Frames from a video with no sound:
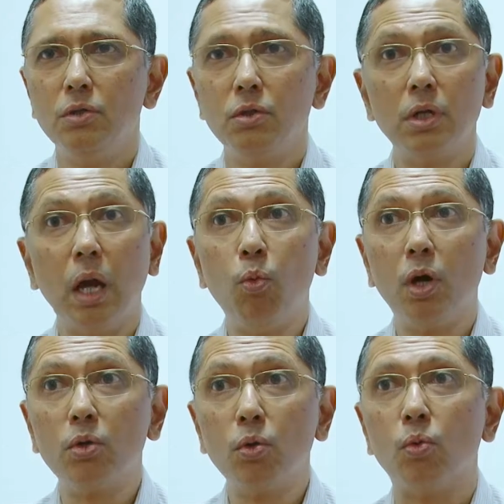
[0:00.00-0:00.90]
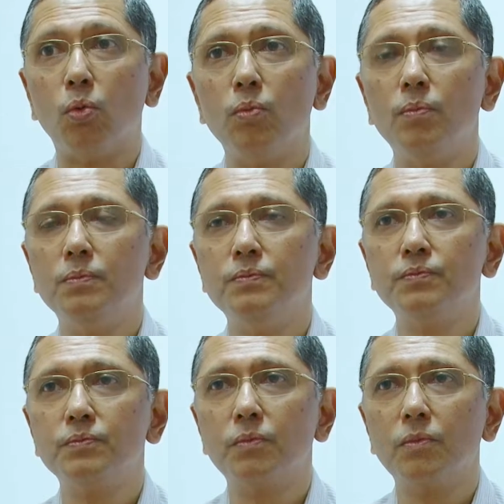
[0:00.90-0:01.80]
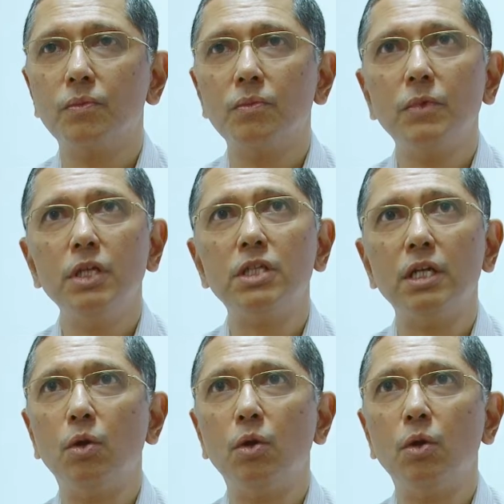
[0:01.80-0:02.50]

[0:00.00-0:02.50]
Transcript: So now what to do? He said,